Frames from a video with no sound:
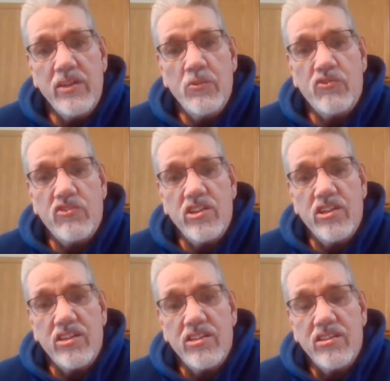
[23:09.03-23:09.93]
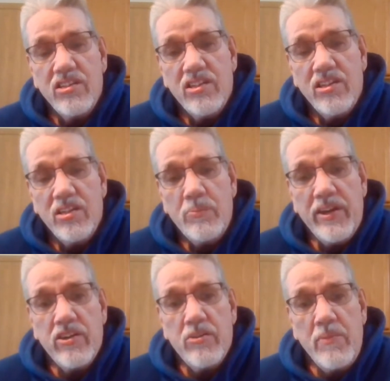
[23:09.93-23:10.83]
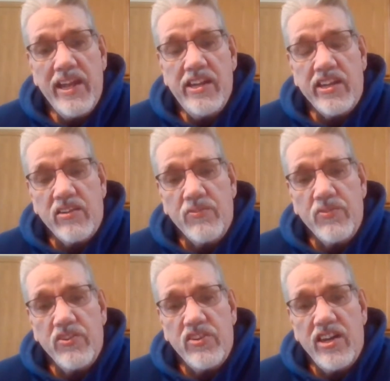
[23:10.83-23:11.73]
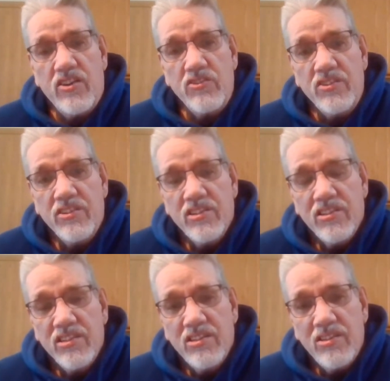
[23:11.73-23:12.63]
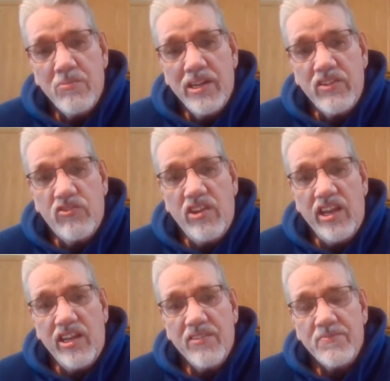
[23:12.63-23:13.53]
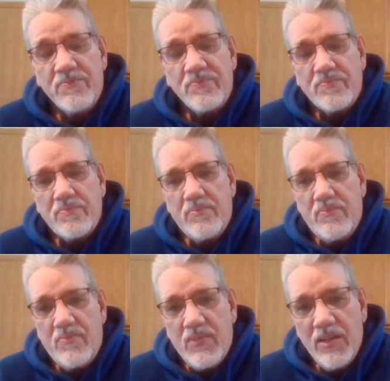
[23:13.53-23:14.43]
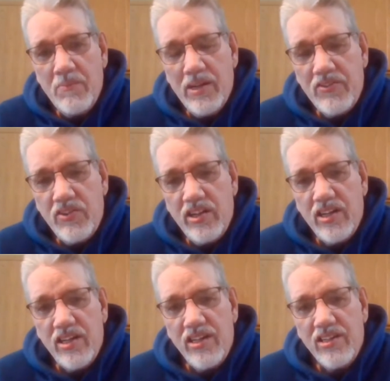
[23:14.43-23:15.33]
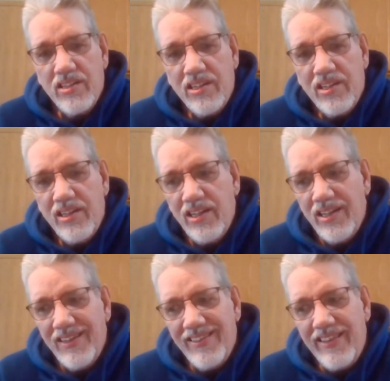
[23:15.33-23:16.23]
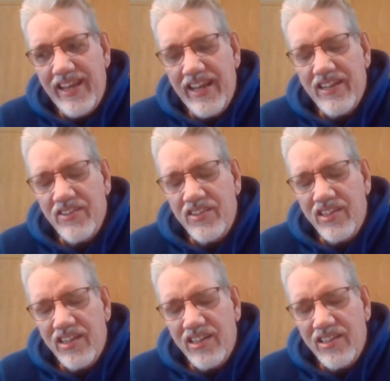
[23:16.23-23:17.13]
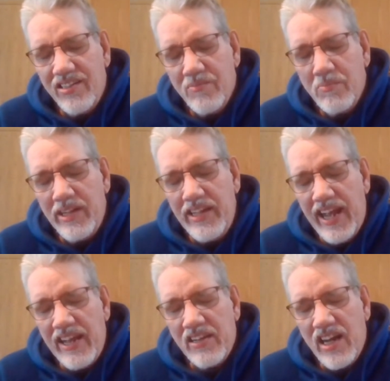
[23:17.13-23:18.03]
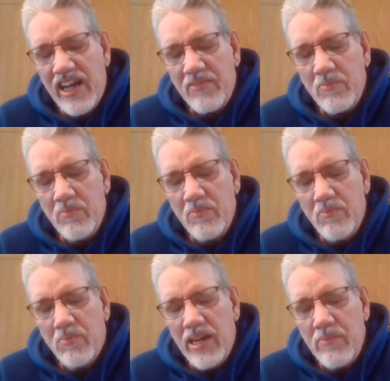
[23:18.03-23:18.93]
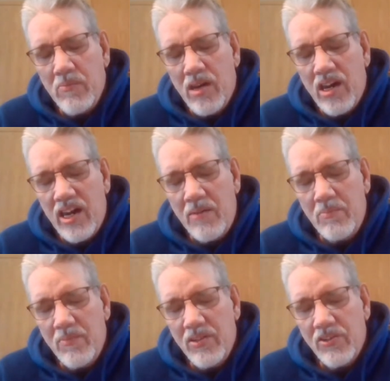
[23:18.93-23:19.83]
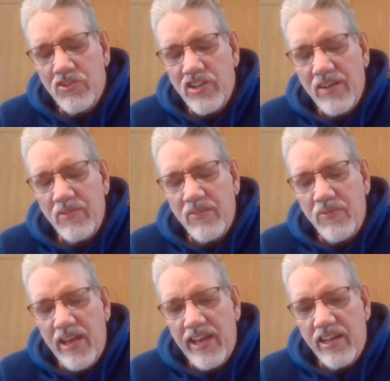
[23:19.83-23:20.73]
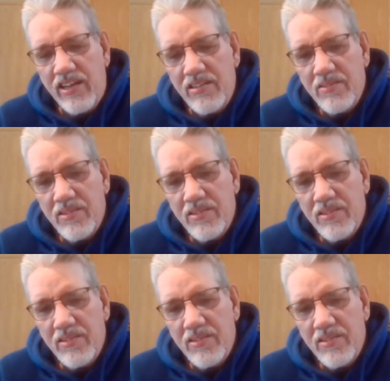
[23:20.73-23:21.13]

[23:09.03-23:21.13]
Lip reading: He was the paramedic of the town, you might say. But then my dad got my mom a Chevy Vega